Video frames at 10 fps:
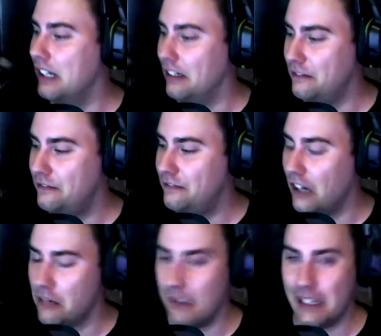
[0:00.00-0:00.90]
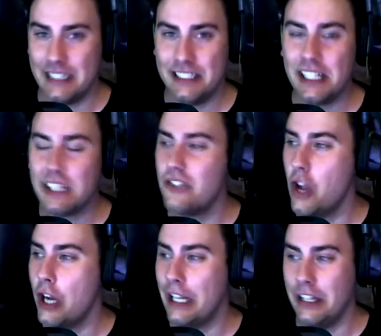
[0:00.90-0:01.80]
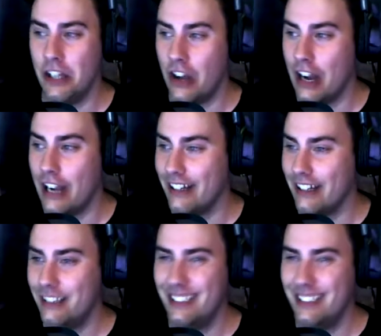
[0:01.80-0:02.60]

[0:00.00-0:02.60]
Oh, fuck me, it's 6:30 in the night.